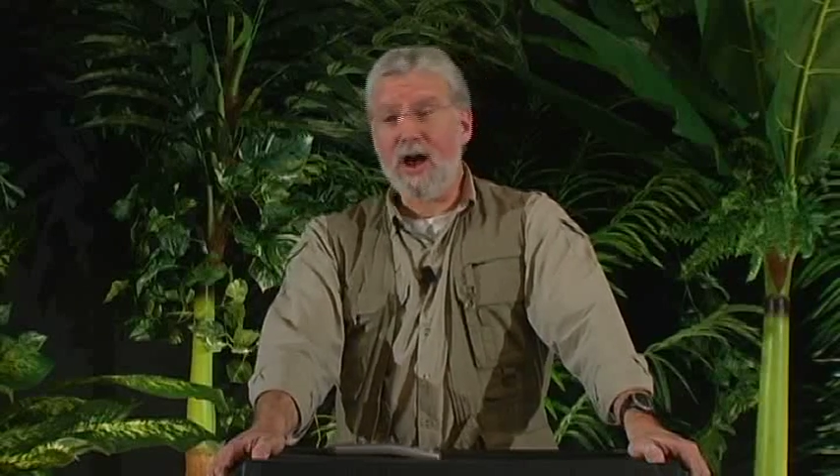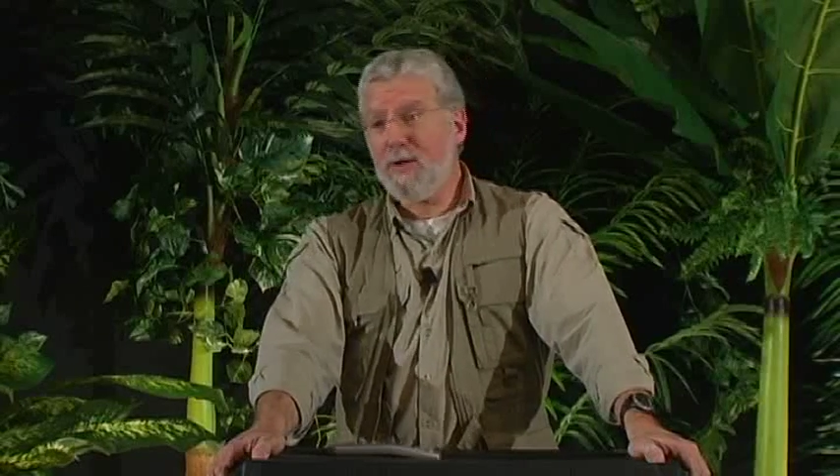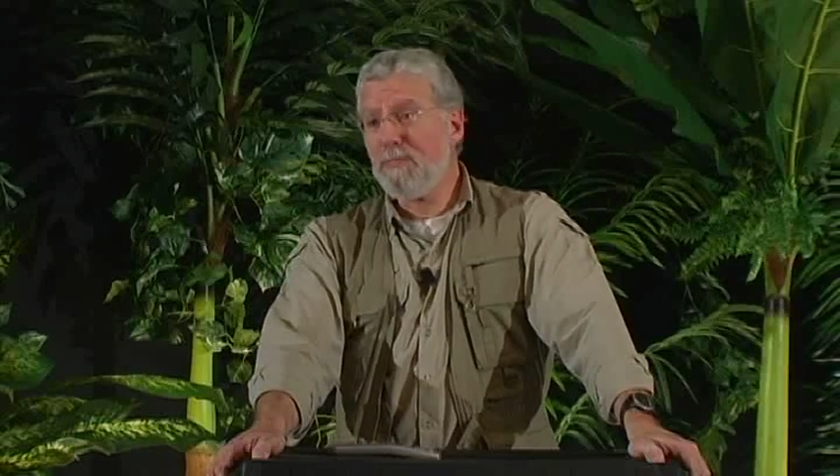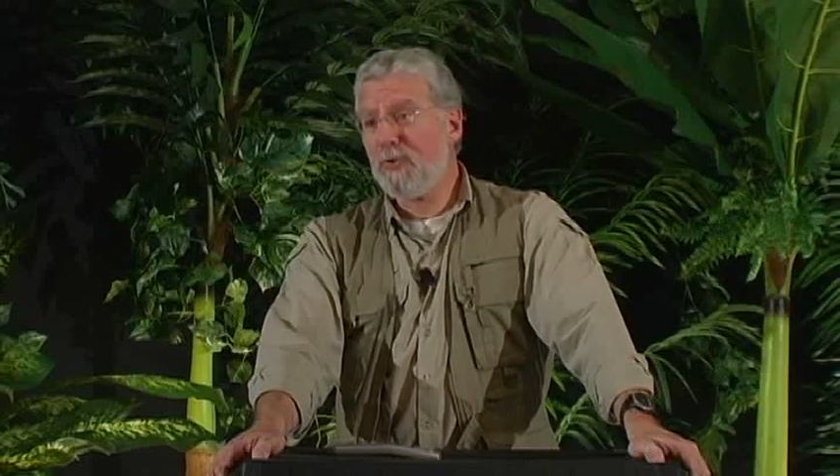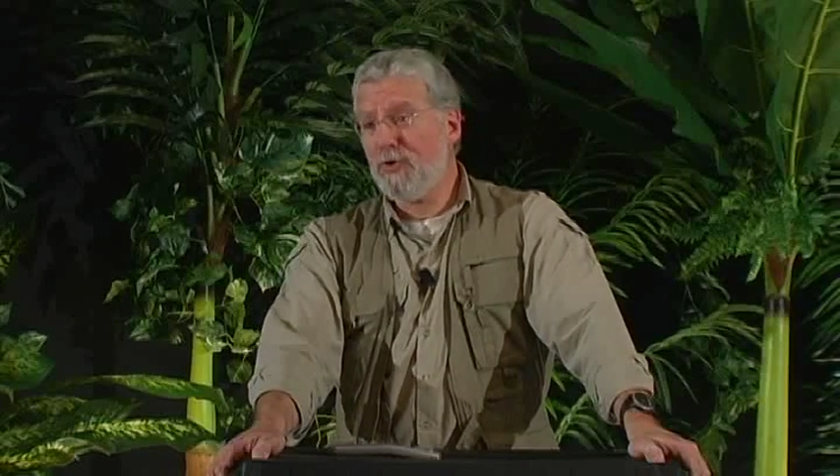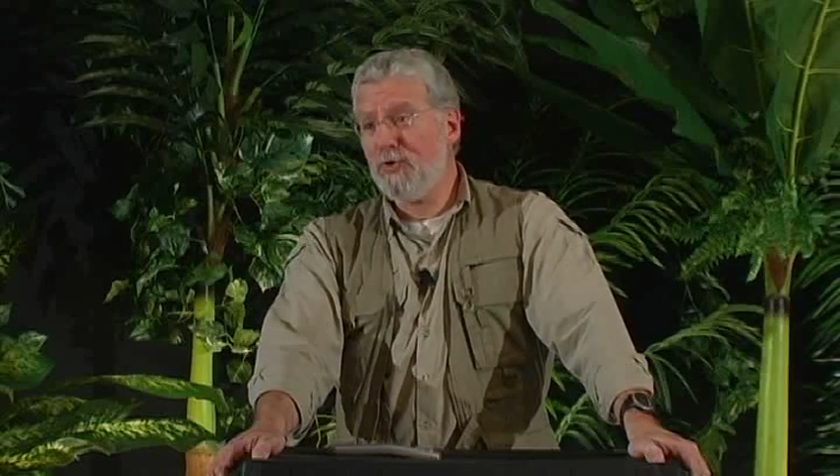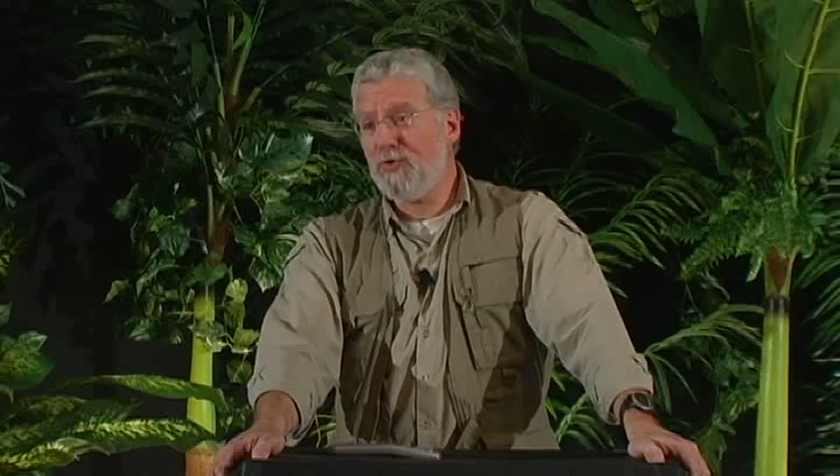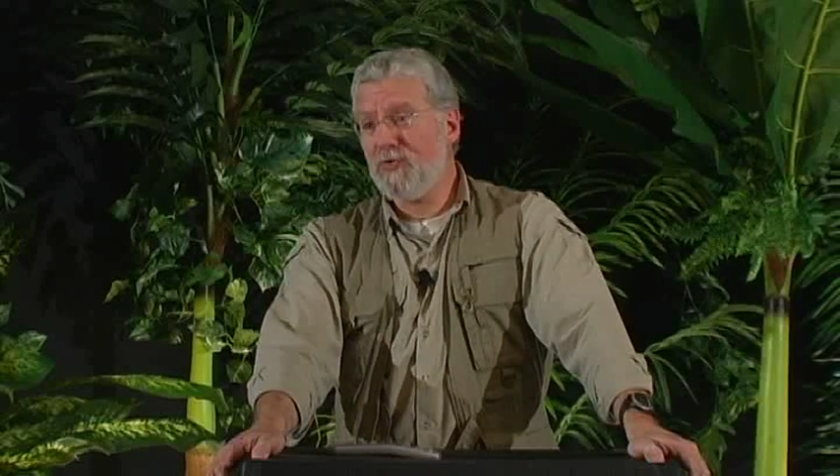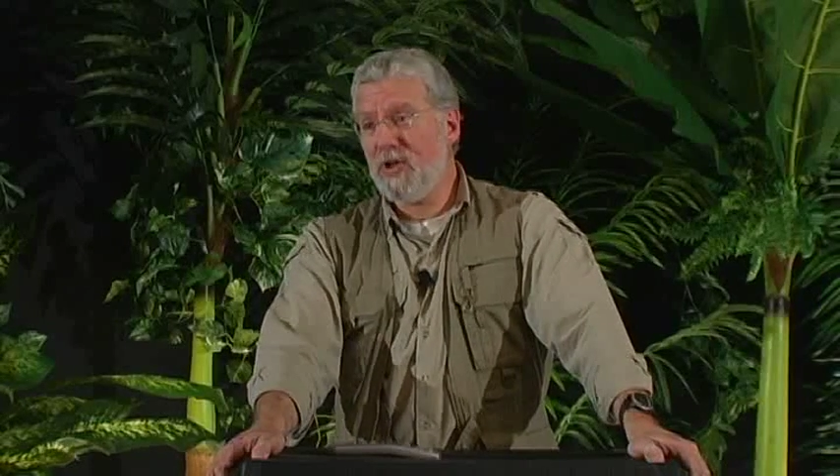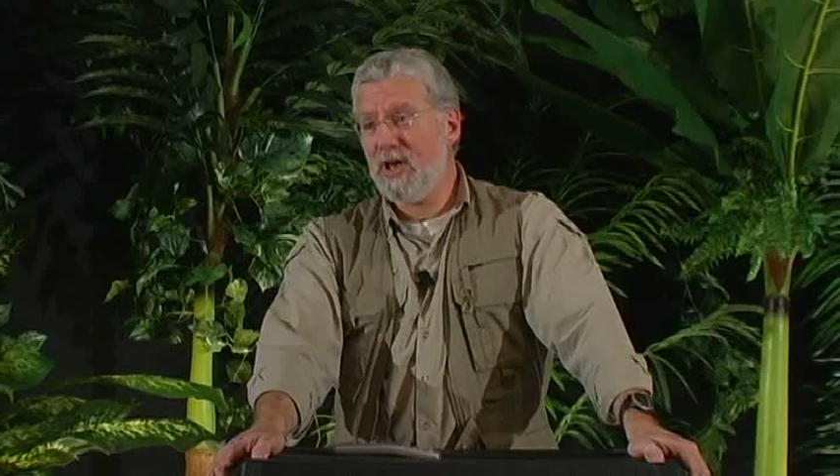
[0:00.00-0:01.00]

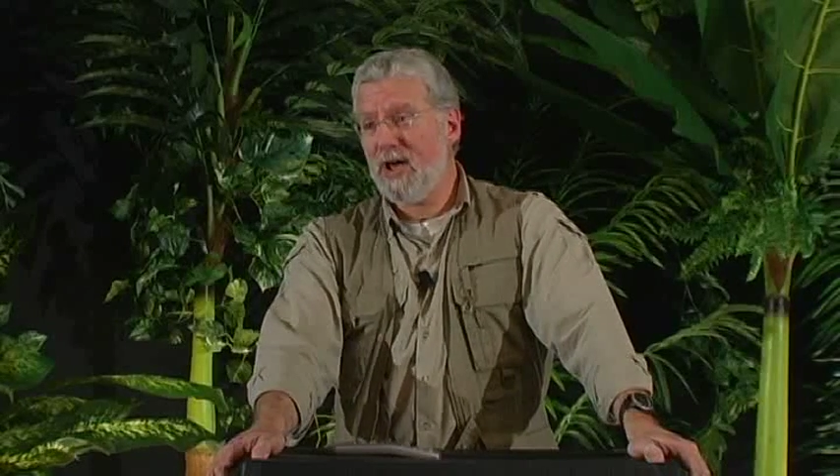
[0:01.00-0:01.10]
unproved